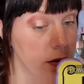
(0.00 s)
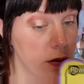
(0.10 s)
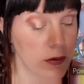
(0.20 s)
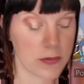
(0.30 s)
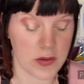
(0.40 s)
I
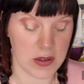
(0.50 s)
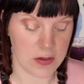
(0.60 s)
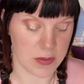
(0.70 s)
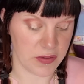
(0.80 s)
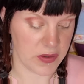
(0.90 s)
don't know how to
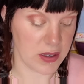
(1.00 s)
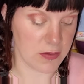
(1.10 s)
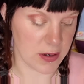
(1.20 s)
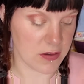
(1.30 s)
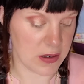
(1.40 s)
use my
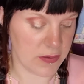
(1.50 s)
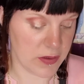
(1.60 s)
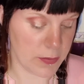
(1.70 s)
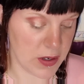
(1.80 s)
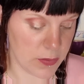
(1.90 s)
finger actually
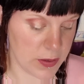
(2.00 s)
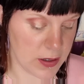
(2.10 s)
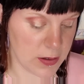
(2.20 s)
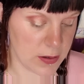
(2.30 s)
for the middle bit.